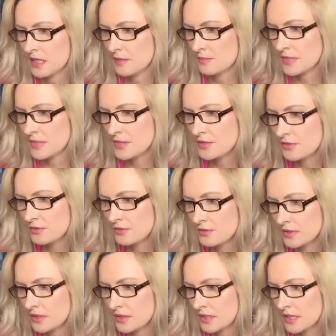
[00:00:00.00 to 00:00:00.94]
But
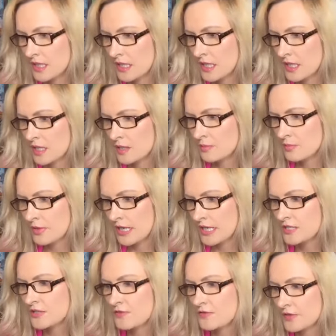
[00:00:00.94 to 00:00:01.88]
soon he
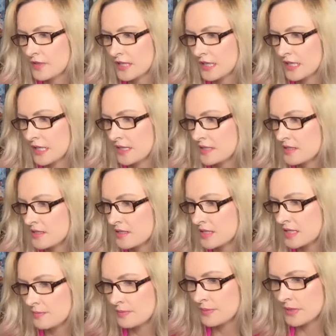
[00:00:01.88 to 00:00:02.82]
breaks free and is
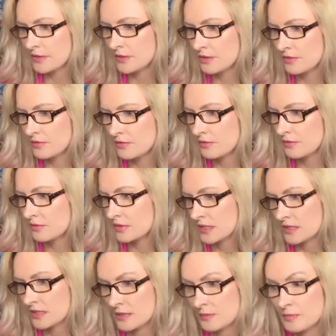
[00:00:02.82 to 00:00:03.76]
skipping through
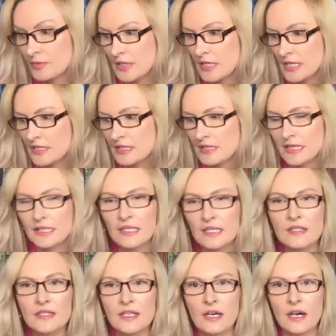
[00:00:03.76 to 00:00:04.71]
the debris like
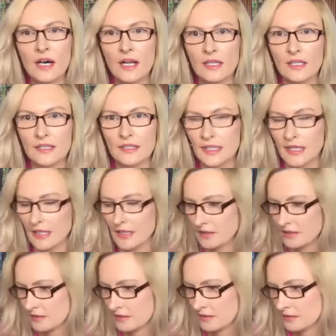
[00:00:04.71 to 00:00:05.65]
it's a holiday.
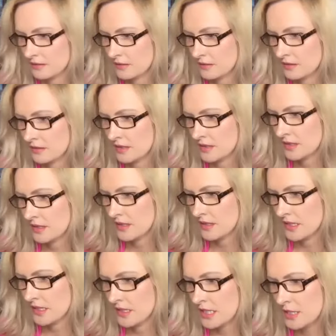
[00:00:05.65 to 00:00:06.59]

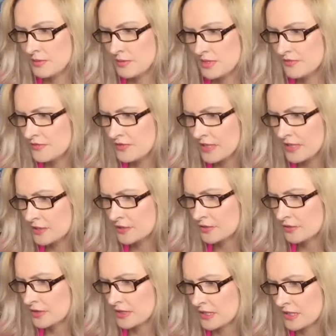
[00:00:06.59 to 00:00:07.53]
He was afraid
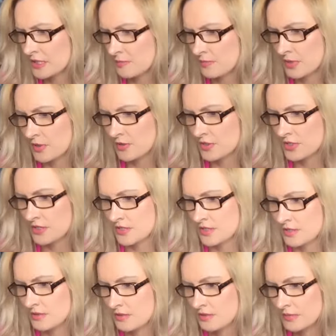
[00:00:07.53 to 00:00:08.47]
during the
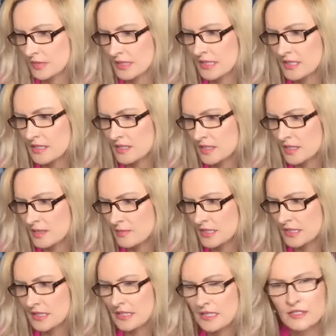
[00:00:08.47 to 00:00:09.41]
explosions, but he seems
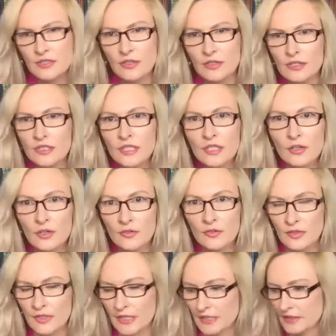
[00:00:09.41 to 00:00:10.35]
like he's already
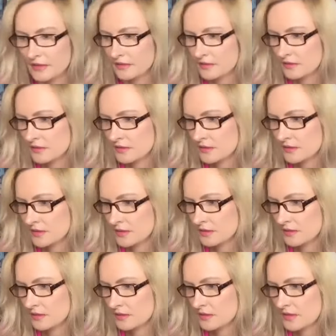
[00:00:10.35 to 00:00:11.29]
over it.
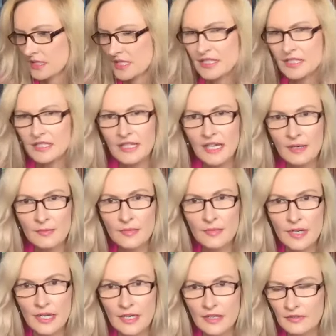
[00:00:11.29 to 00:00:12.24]
Is he that
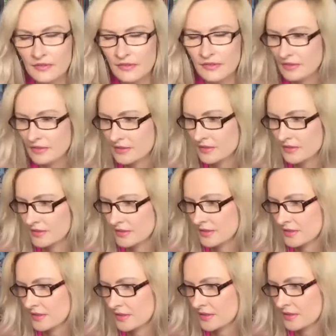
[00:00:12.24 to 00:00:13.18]
brave
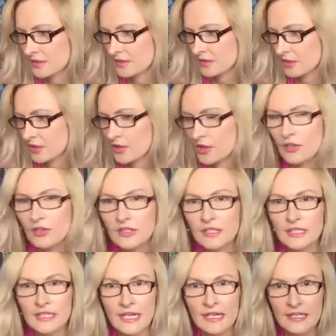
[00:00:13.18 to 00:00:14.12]
or
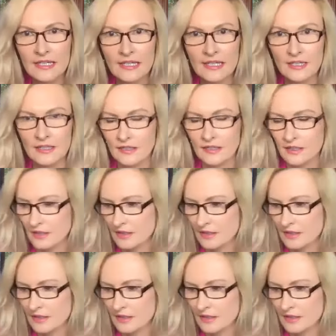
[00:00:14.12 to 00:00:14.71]
only that young?